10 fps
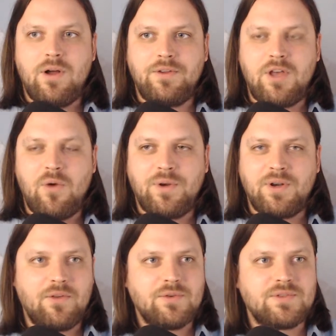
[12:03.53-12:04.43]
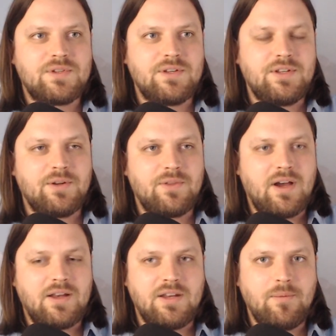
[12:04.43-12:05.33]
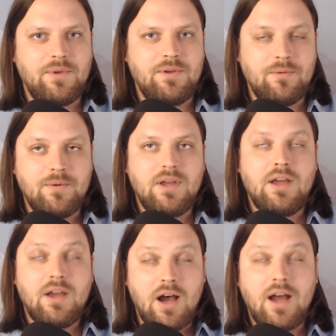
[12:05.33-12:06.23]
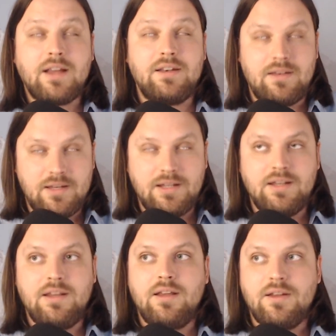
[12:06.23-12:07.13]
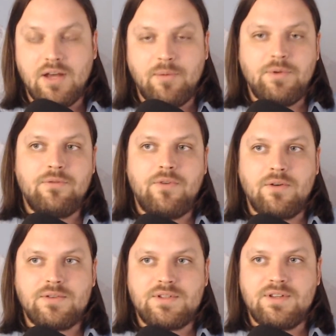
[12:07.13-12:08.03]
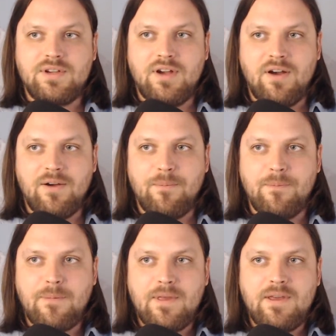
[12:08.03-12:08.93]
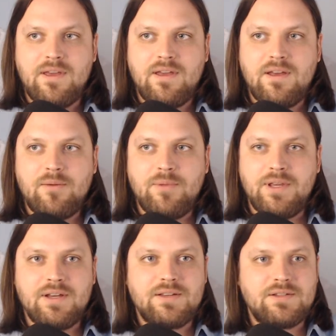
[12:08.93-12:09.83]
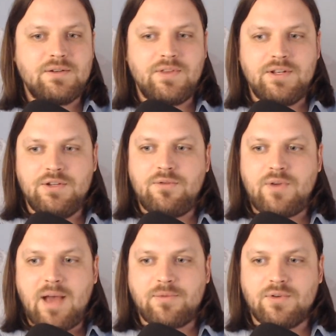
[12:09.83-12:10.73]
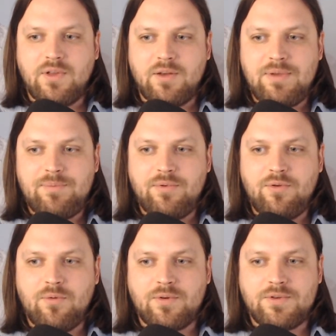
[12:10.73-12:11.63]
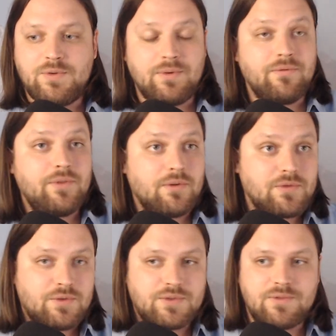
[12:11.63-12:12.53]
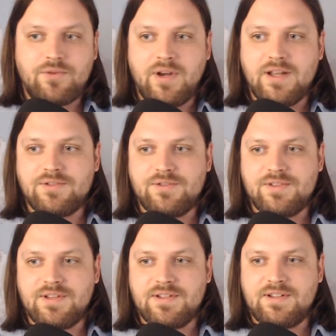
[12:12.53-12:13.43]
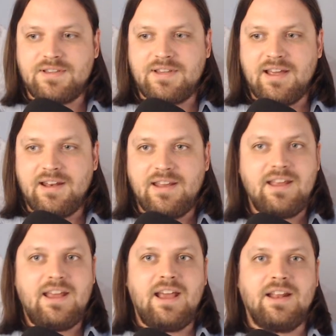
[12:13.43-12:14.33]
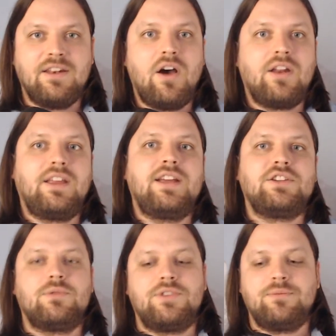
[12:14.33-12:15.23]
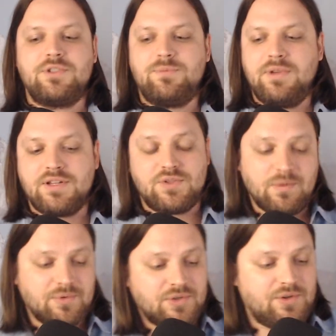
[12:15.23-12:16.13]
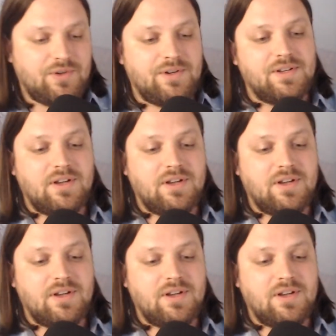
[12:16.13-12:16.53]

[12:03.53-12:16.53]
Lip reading: to go in on those, the IDW folks, because, they do capture a lot of people who are sort of, searching for answers and things like that, and not engaging with them just because they're absurd,